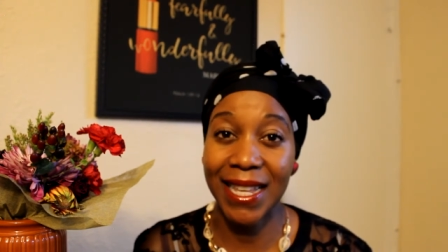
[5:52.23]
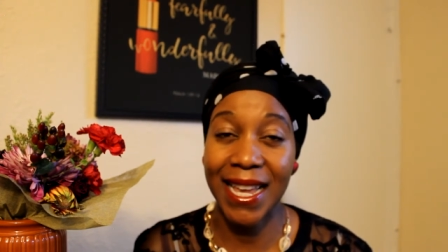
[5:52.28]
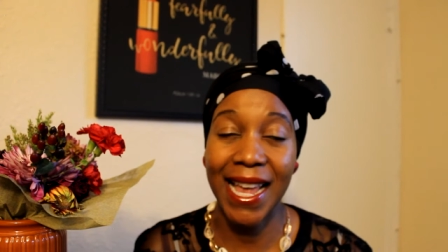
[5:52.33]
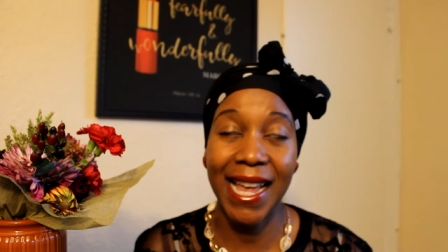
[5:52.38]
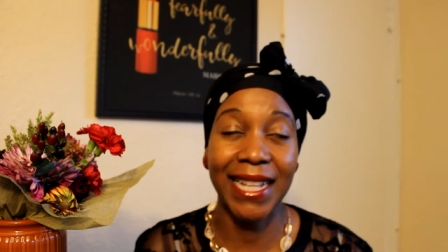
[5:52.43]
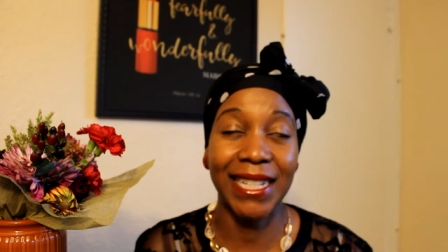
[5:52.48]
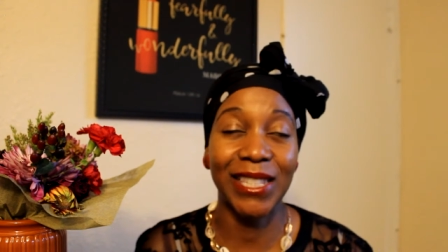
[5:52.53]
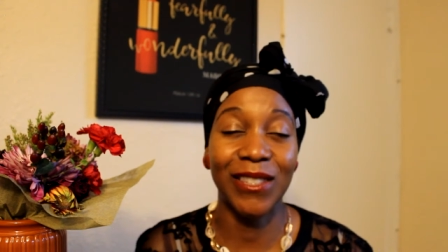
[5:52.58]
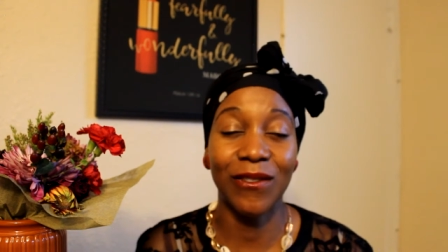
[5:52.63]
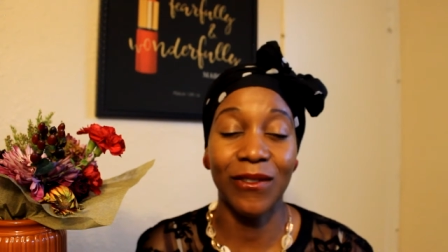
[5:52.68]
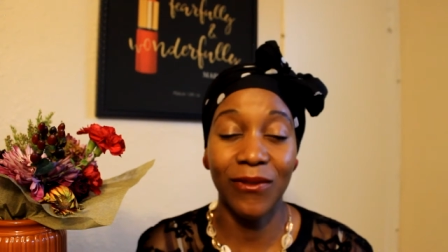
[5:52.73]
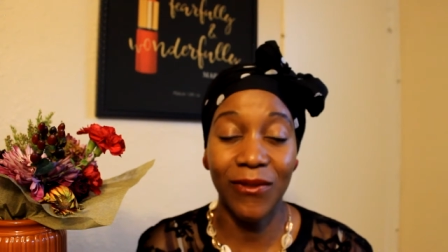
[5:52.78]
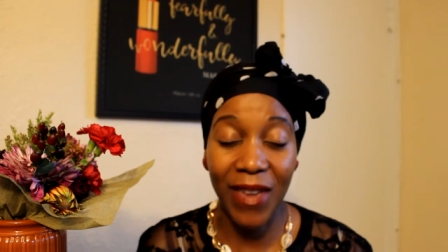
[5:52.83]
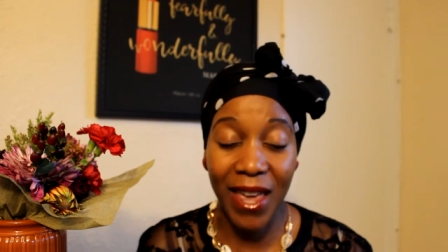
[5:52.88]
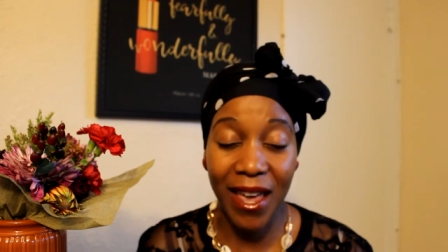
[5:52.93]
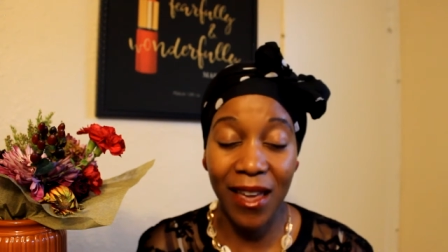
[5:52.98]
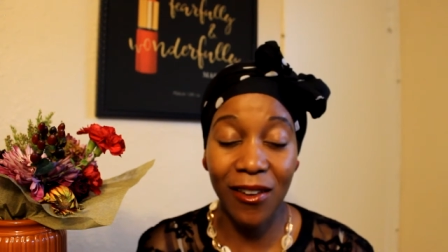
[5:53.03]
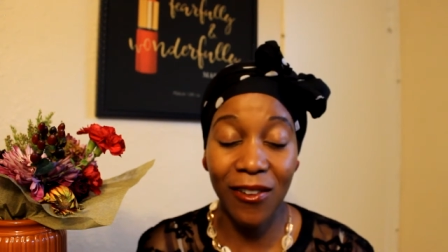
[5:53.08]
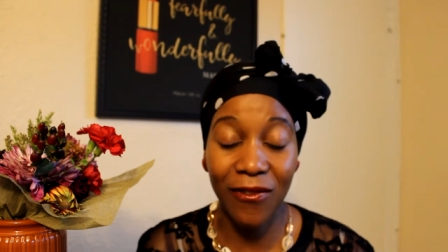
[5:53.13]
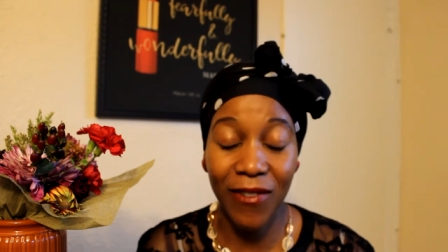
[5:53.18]
It's
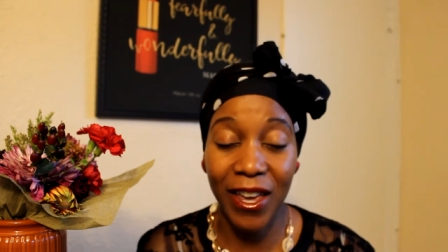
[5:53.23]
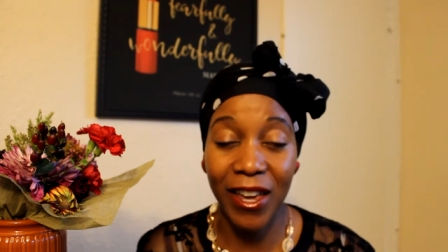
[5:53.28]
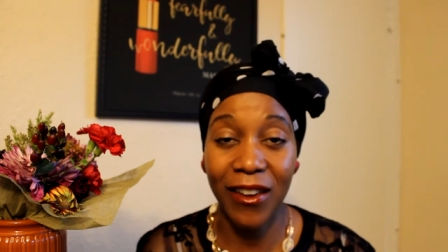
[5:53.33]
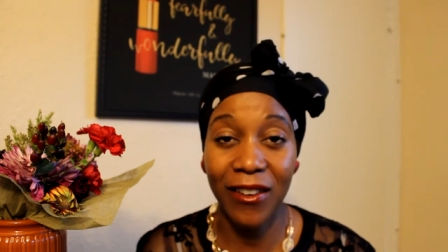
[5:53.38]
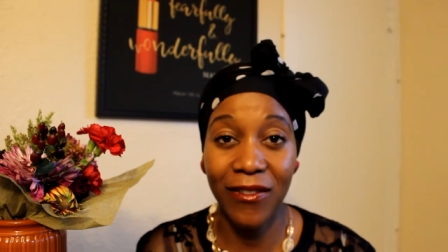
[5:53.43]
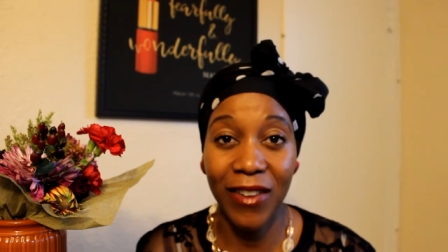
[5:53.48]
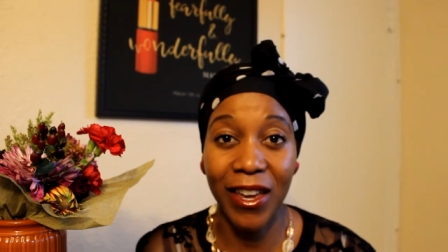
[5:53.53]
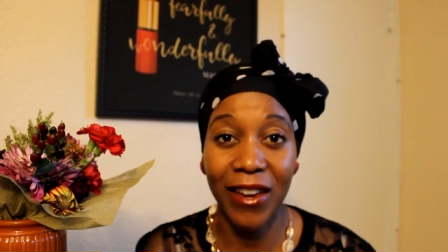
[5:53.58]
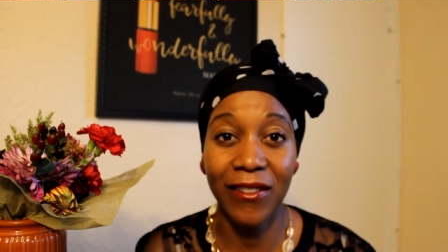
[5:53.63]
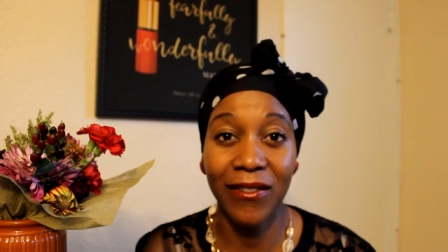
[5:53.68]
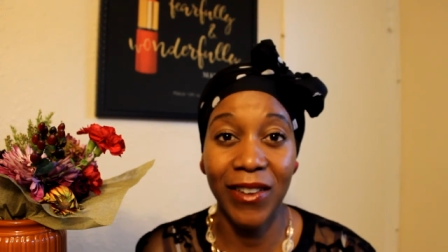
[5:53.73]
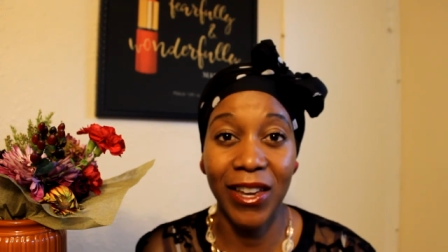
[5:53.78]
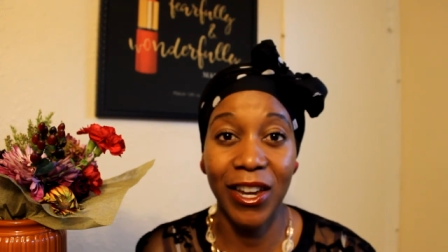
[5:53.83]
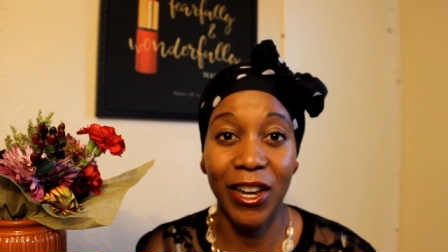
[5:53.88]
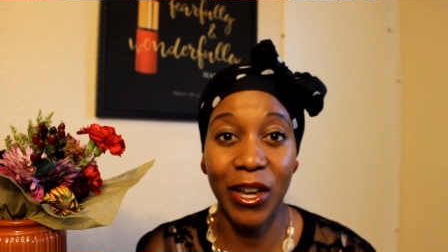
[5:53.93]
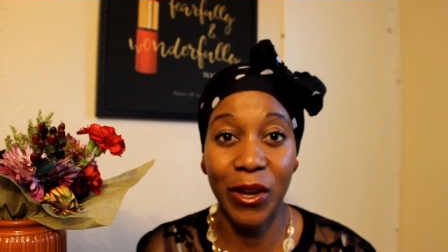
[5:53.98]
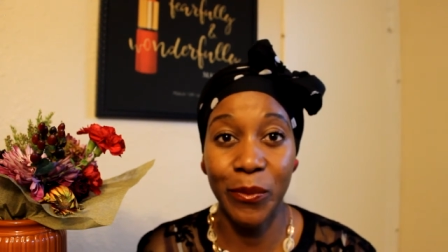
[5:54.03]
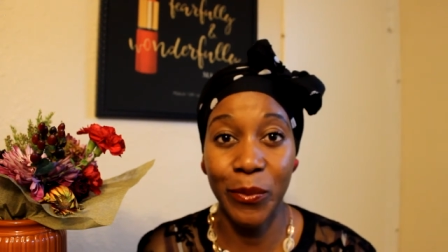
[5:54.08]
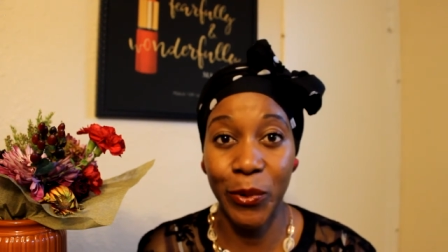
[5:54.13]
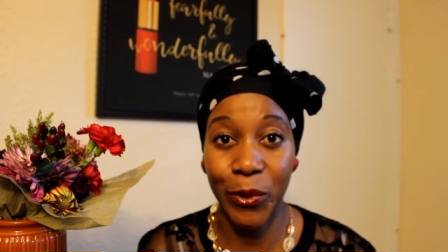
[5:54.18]
very, very, very,
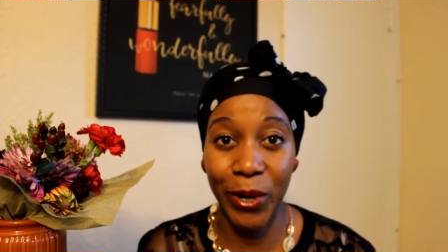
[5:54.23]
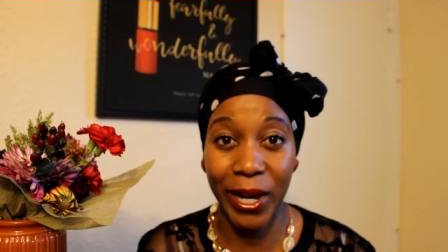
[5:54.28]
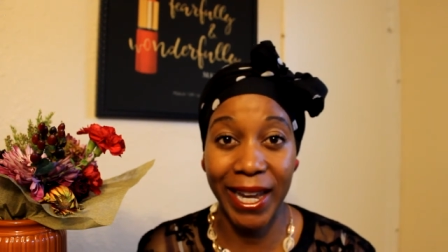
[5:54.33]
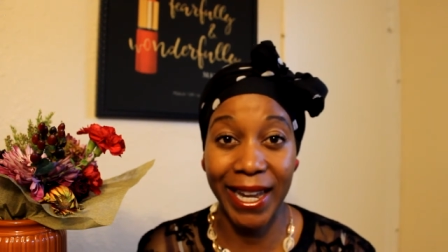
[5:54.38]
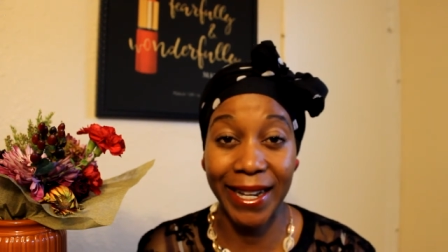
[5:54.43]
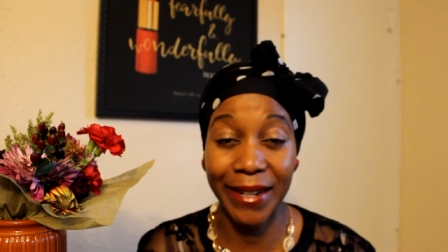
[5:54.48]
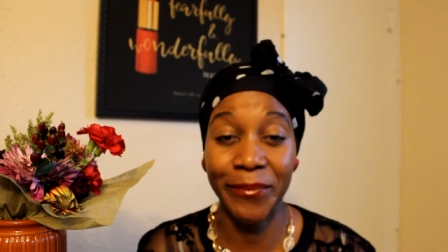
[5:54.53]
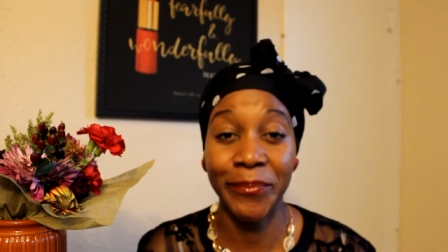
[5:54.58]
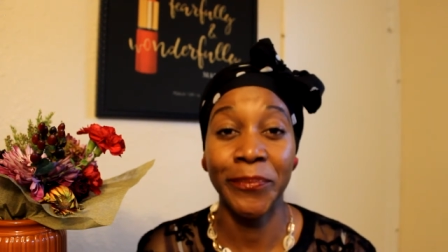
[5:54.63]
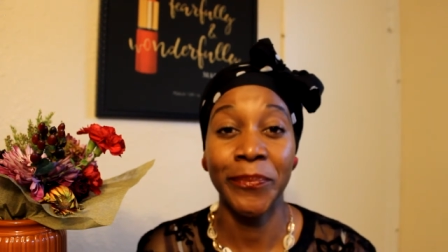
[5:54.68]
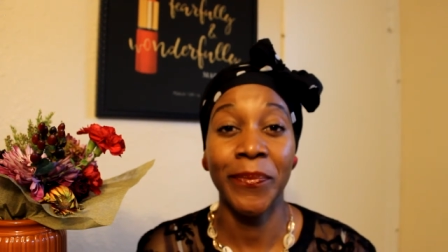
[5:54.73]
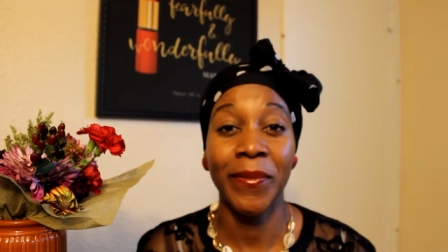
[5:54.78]
very important